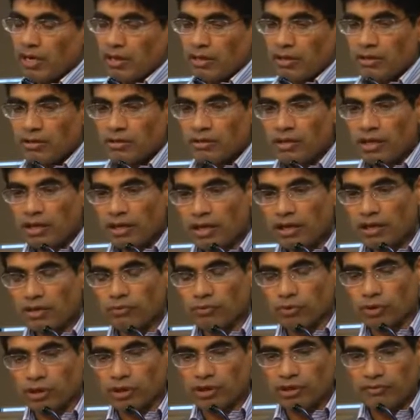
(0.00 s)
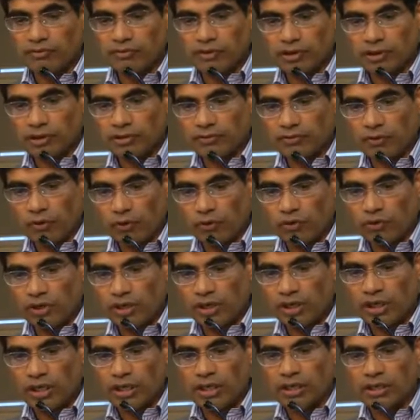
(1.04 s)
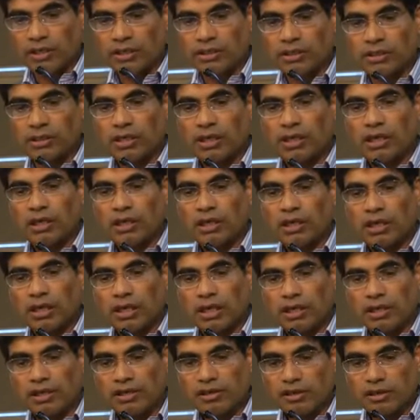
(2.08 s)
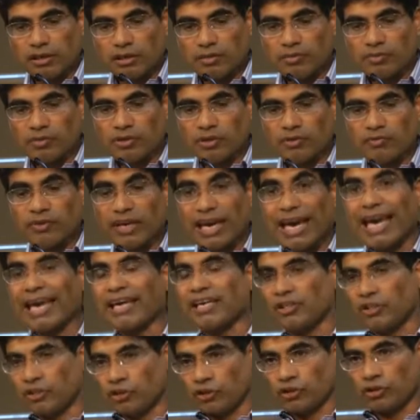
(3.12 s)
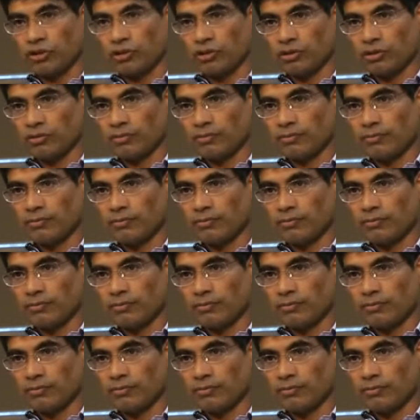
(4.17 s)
The second word in verse 14 is in terms of age.